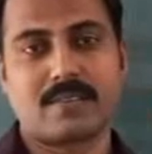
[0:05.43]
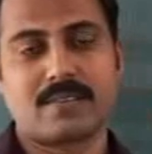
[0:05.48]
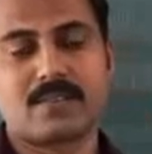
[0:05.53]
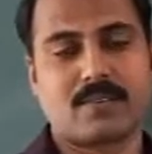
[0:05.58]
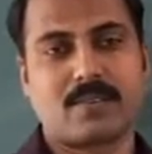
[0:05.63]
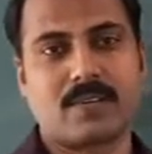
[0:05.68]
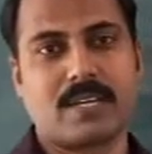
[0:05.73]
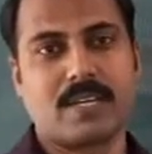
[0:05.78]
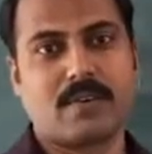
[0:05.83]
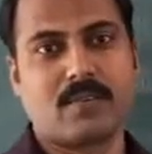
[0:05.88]

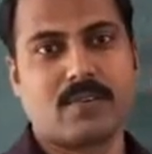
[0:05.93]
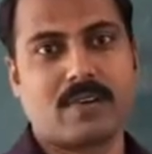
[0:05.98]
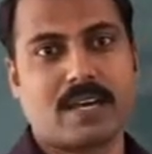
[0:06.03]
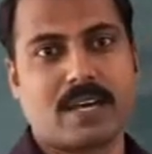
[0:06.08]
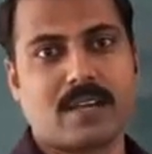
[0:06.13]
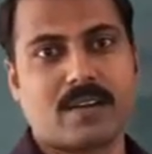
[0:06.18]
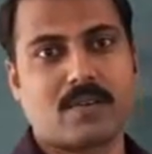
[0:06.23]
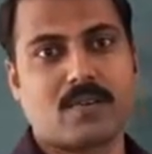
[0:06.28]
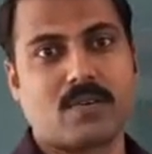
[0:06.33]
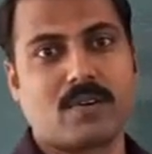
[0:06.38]
Today we
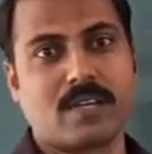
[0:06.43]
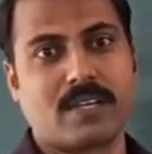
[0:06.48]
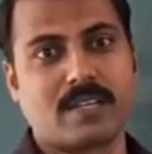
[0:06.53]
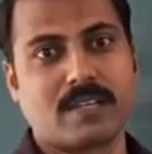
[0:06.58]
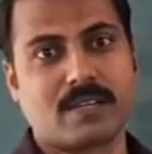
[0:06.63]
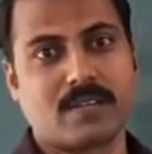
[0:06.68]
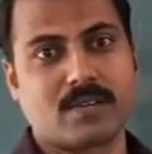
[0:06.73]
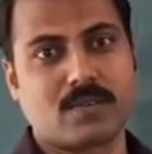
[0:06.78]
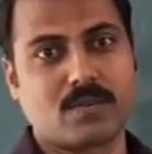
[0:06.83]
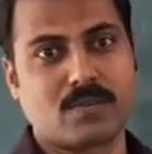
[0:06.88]
are
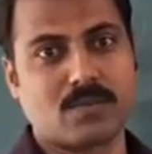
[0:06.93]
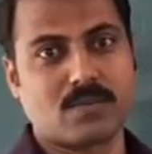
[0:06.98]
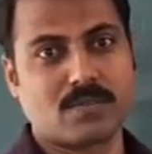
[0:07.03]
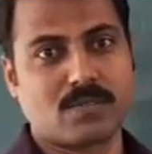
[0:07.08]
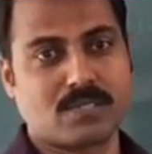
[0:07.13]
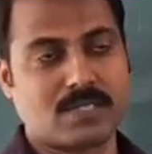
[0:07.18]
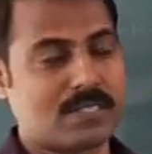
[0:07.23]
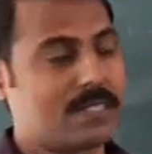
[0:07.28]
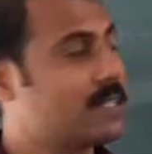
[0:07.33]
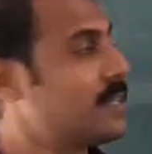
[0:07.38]
going to
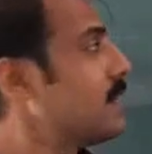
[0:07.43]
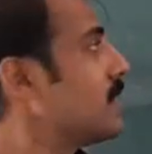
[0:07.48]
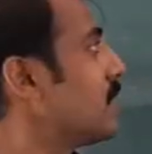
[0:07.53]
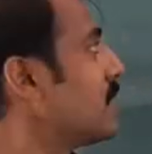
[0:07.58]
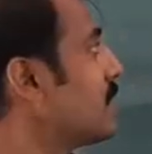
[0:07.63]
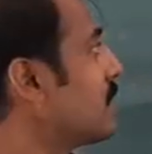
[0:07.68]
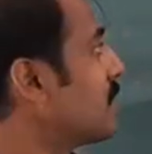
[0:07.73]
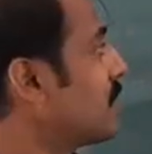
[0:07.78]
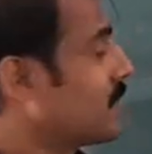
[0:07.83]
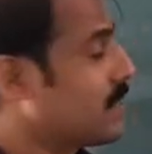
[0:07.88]

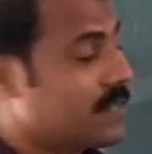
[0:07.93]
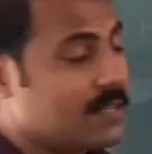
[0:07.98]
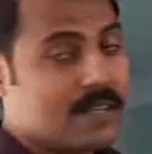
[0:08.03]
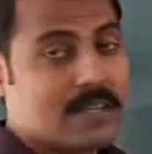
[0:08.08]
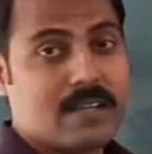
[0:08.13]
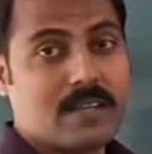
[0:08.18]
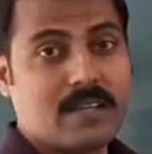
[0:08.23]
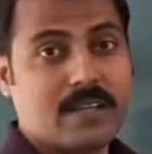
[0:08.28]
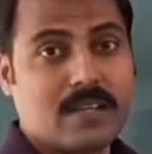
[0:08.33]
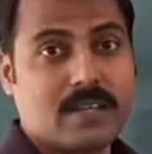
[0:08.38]
see
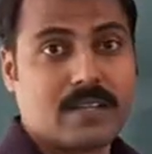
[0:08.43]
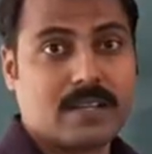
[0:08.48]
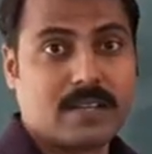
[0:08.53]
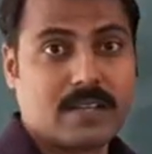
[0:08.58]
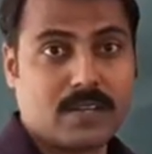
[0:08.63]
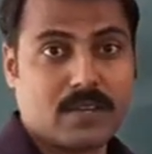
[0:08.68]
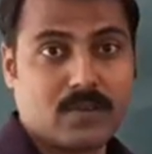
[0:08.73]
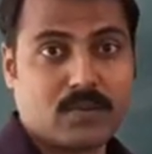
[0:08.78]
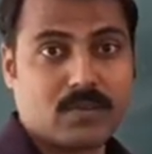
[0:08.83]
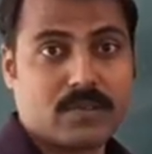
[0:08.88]

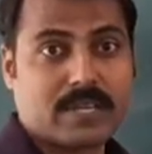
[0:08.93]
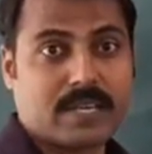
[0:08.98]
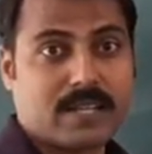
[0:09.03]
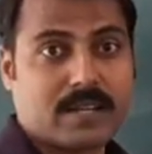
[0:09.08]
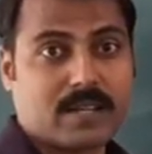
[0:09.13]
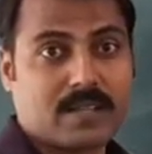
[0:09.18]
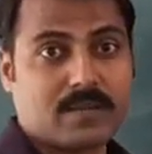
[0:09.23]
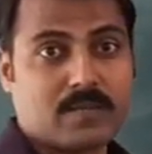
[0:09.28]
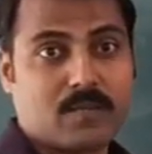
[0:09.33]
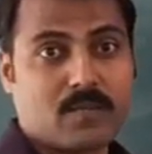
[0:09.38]
new
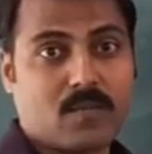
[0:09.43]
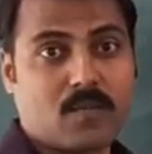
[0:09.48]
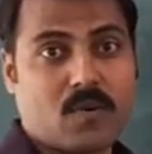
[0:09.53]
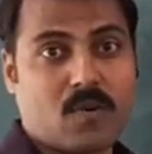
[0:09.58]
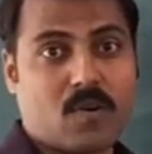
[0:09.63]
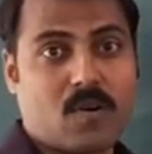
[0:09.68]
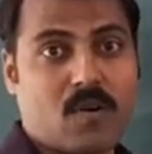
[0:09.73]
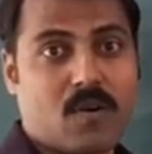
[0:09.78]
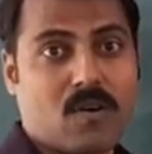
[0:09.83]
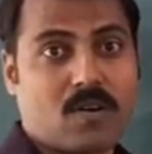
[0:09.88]
theorem
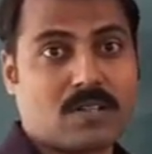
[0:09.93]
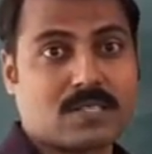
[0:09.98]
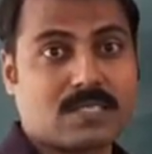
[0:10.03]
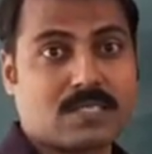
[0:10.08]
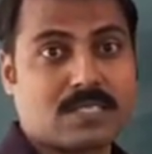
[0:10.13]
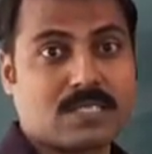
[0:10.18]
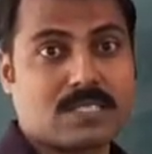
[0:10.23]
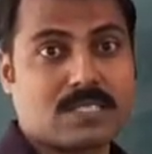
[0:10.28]
on